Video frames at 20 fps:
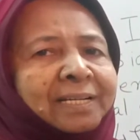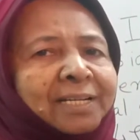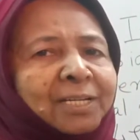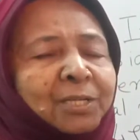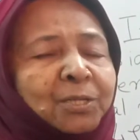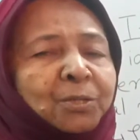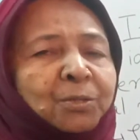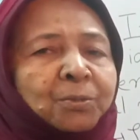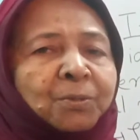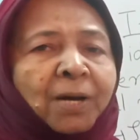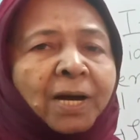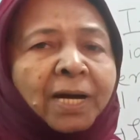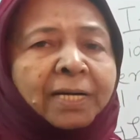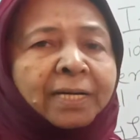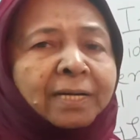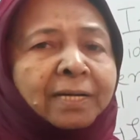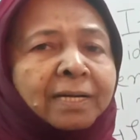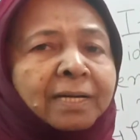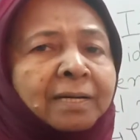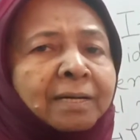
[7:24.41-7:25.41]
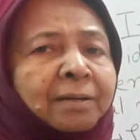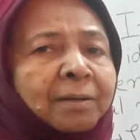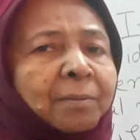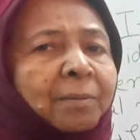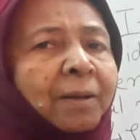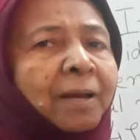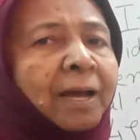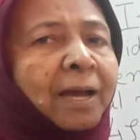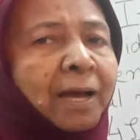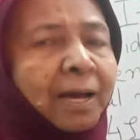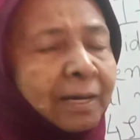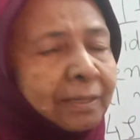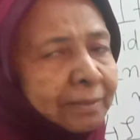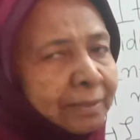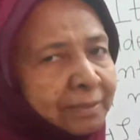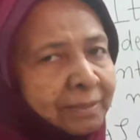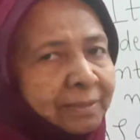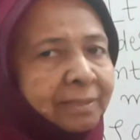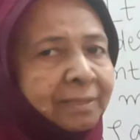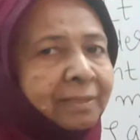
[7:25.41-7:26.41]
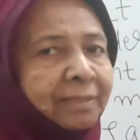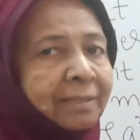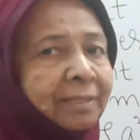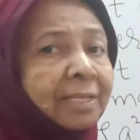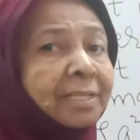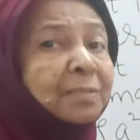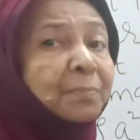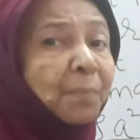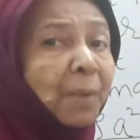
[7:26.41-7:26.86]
you are in this